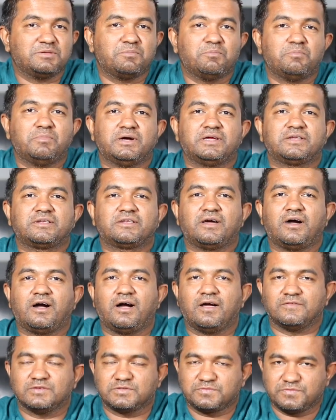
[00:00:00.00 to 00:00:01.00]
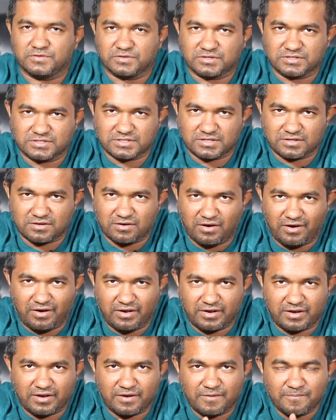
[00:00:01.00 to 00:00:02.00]
but I was focusing
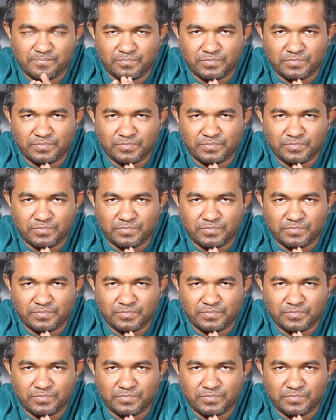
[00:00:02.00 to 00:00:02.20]
on